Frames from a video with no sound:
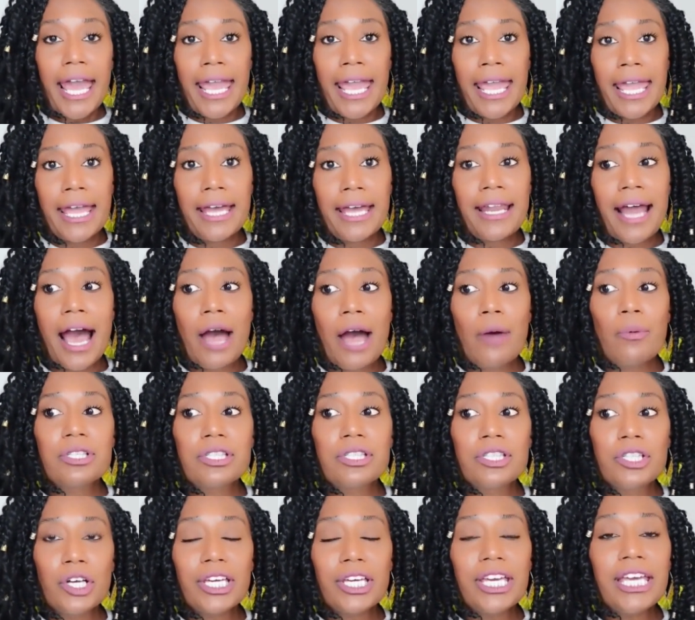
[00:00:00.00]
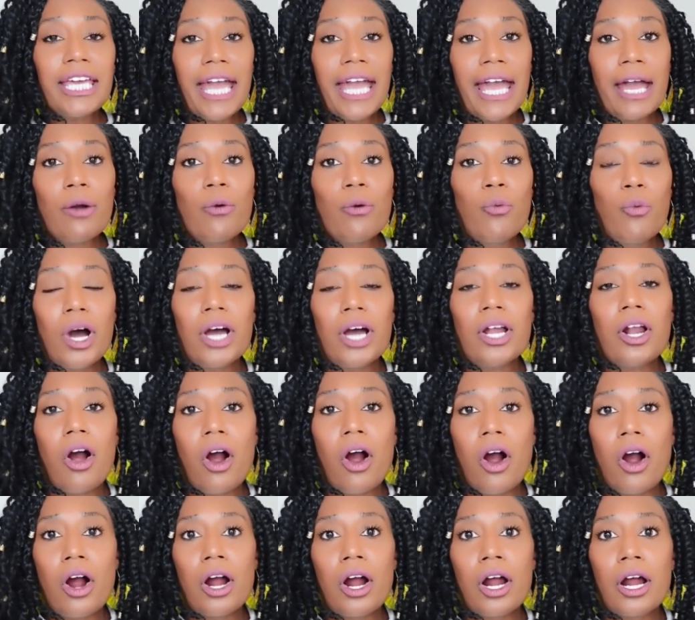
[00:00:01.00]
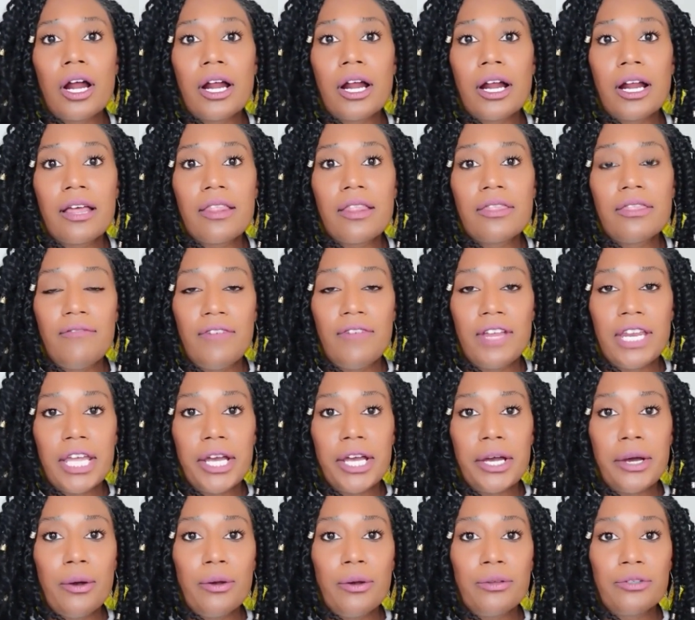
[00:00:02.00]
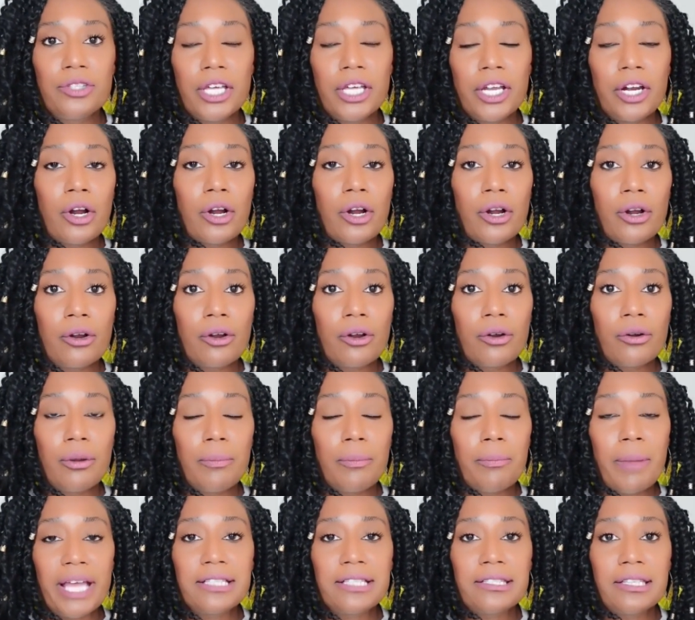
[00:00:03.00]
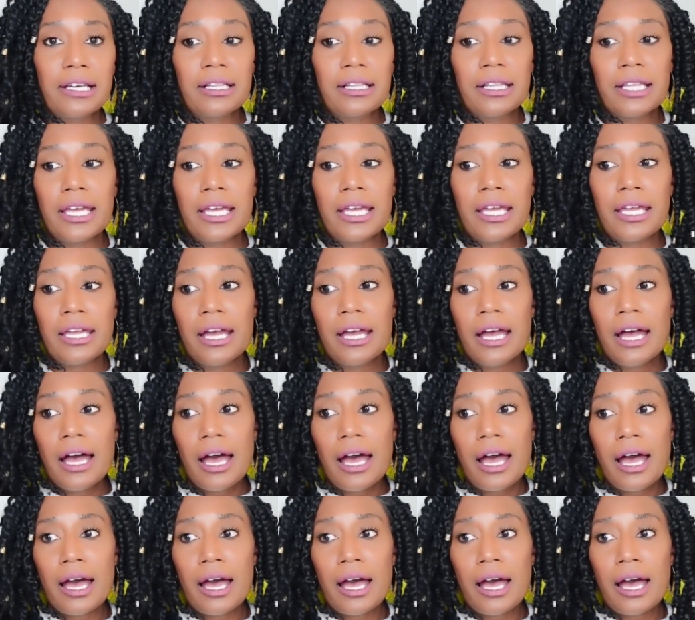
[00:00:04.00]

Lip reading: and I was looking at what are the videos that are basically